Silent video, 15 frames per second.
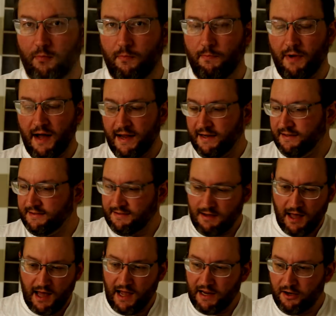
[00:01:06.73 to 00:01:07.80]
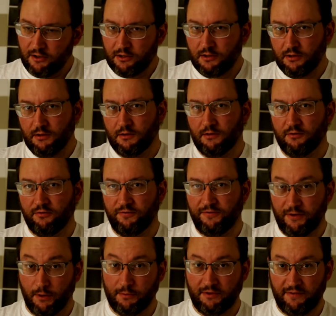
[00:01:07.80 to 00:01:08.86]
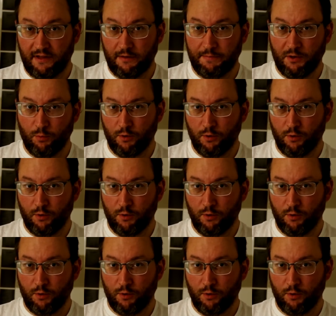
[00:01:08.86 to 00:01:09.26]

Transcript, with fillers: My entire film developing